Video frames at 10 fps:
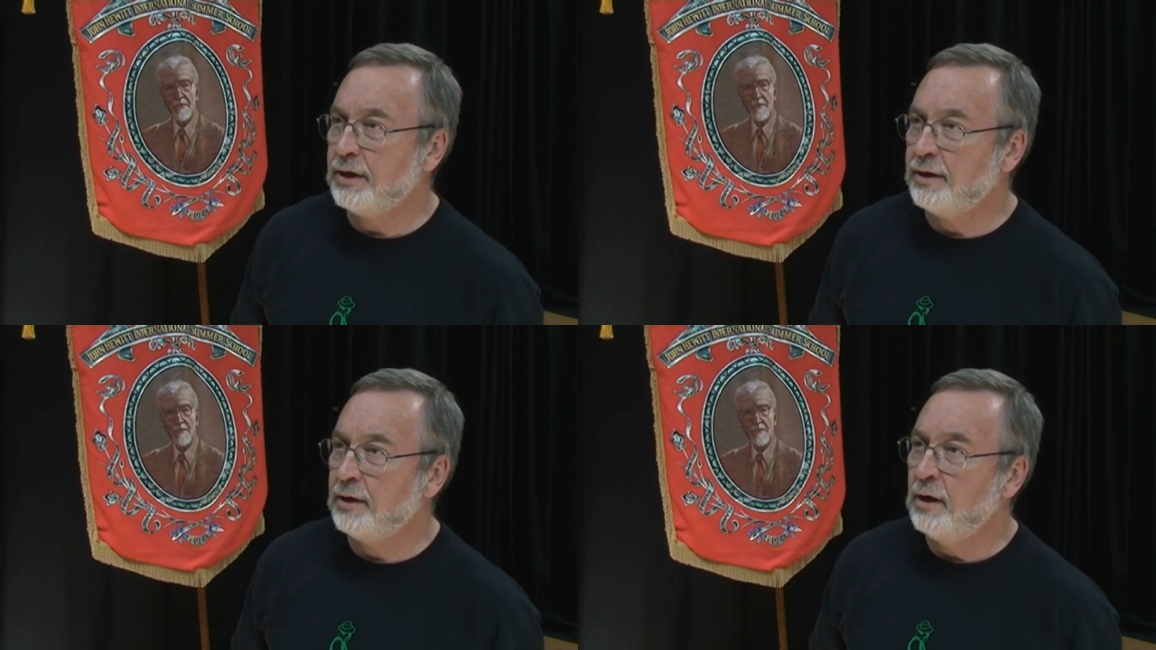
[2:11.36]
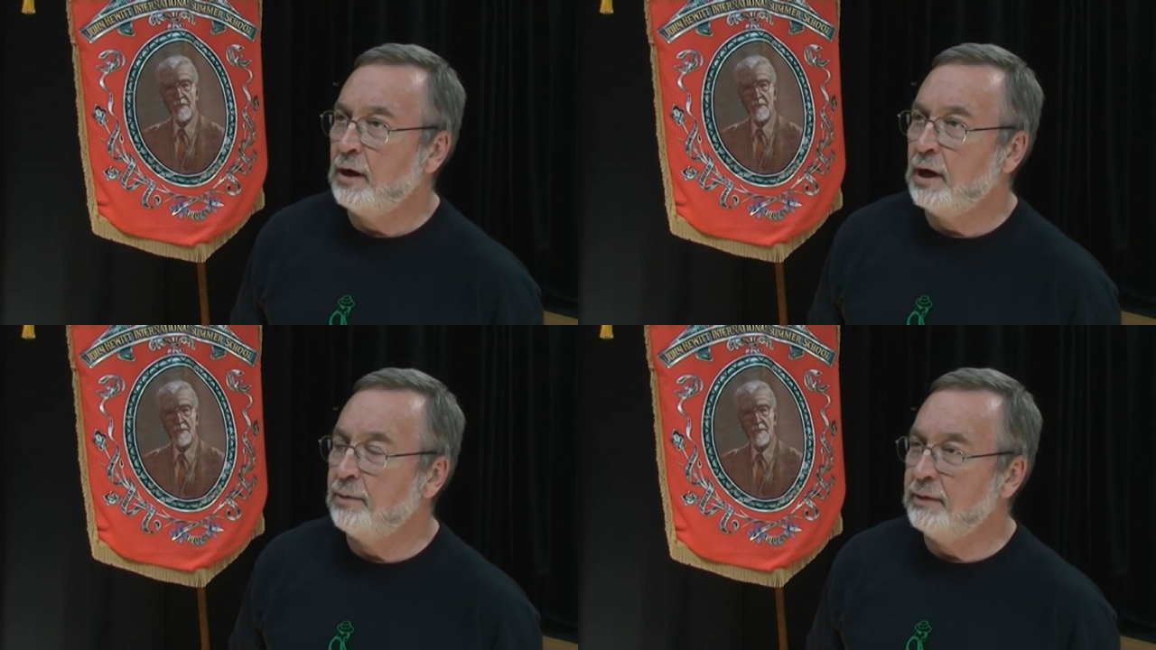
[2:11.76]
Speaker 1: together,
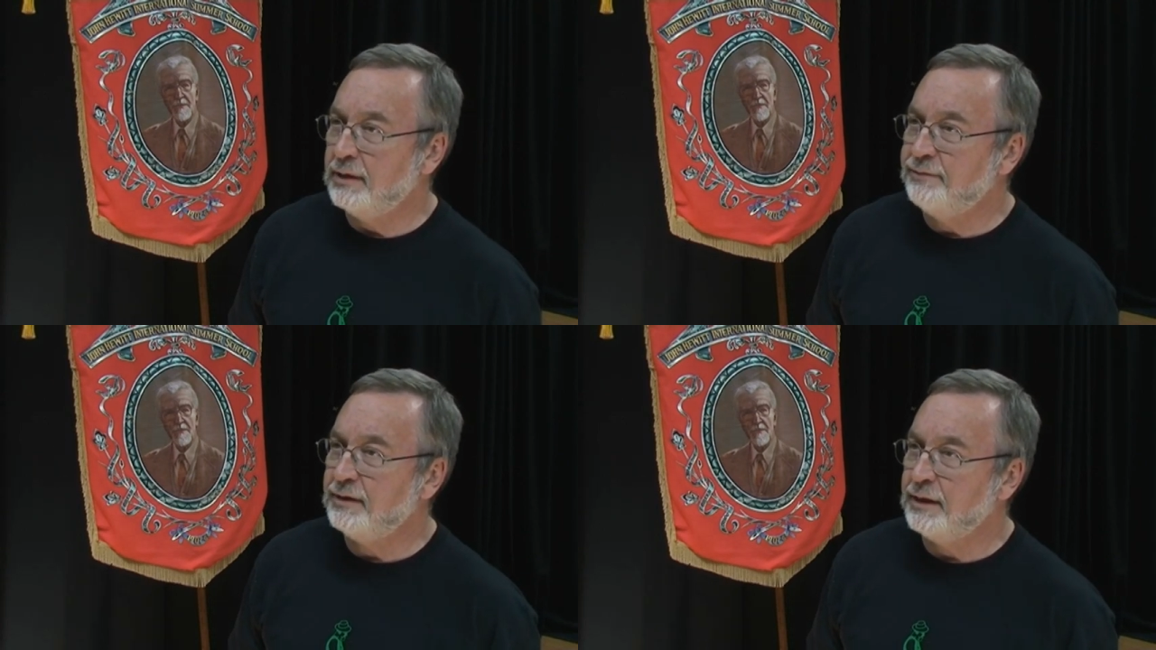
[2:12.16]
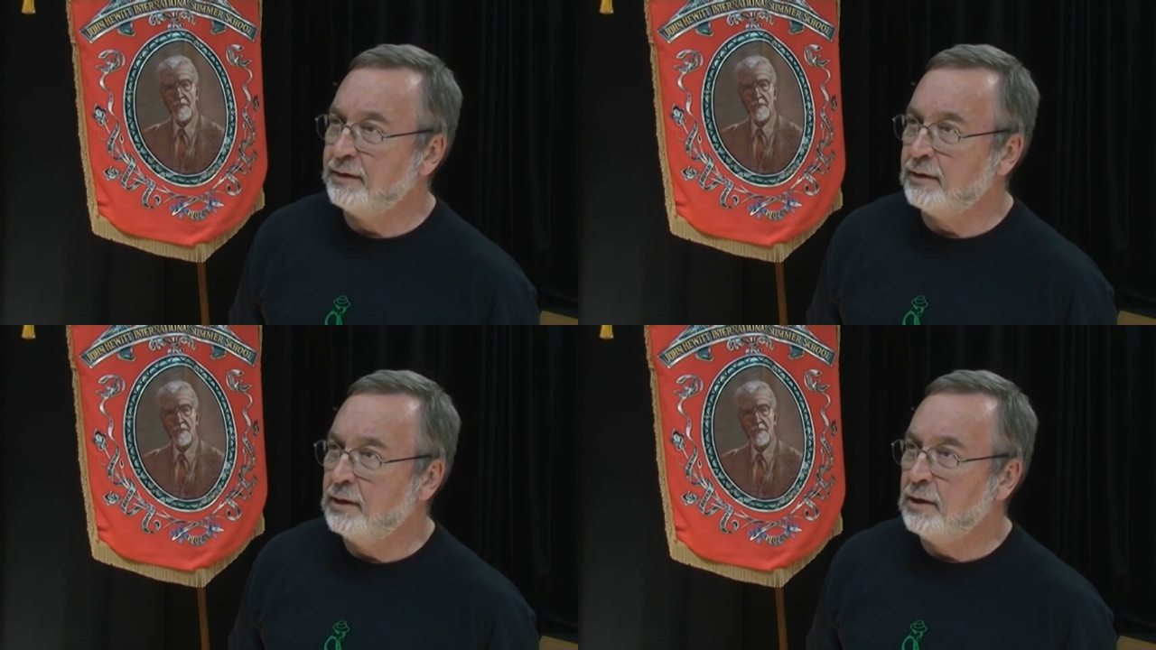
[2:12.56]
how we live
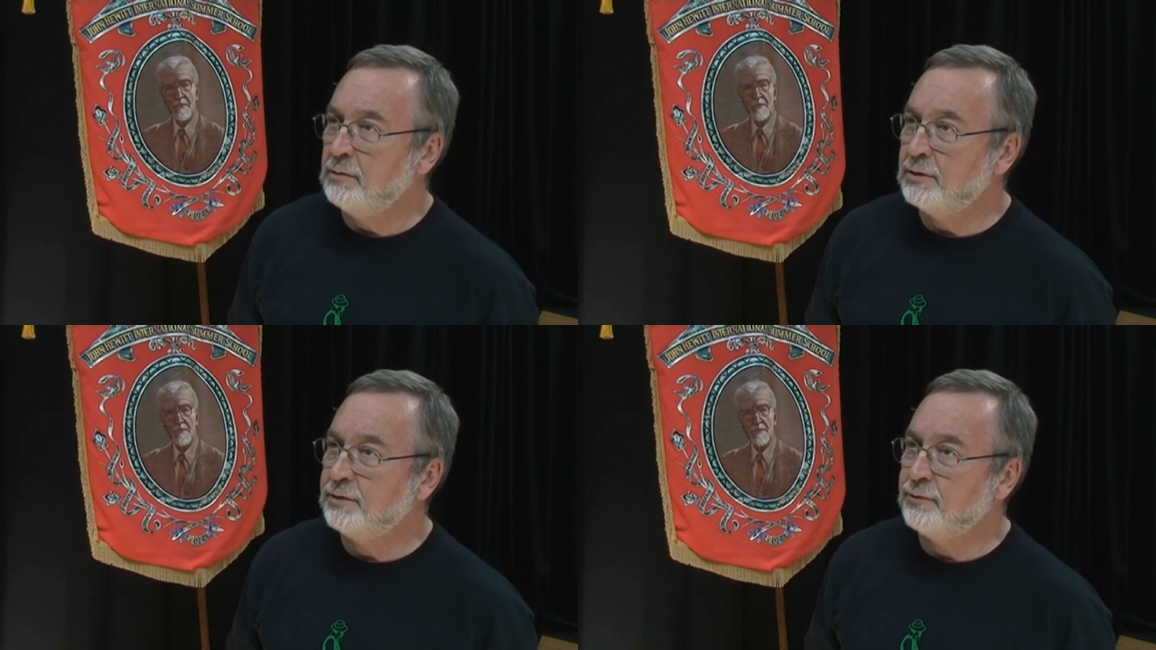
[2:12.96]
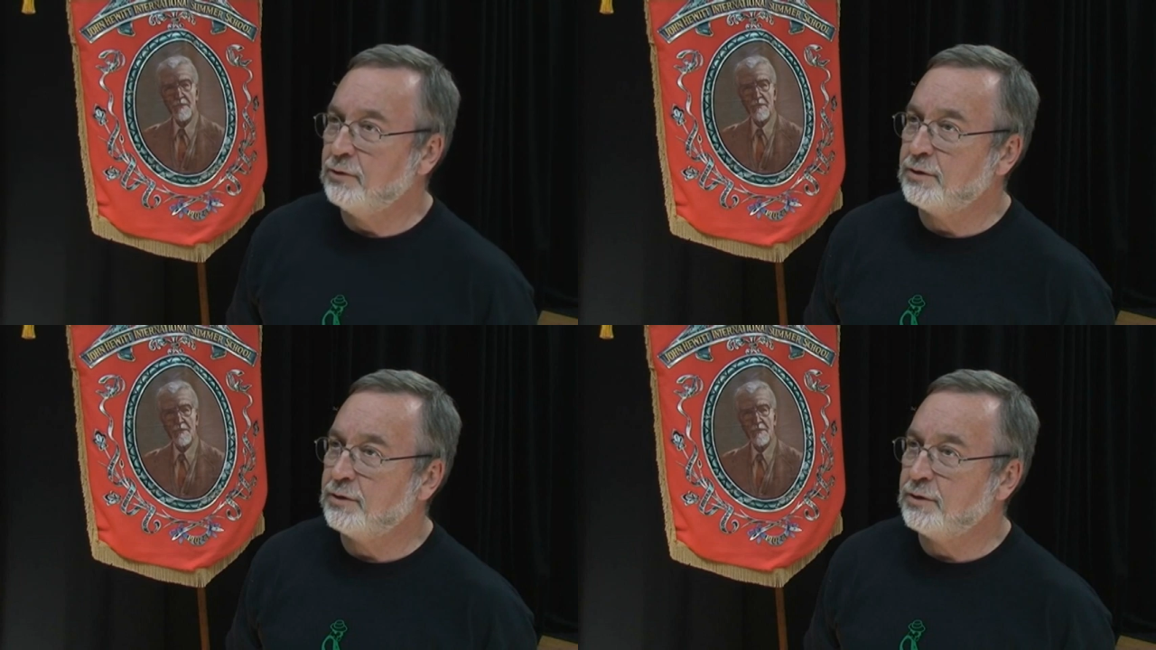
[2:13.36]
together, which of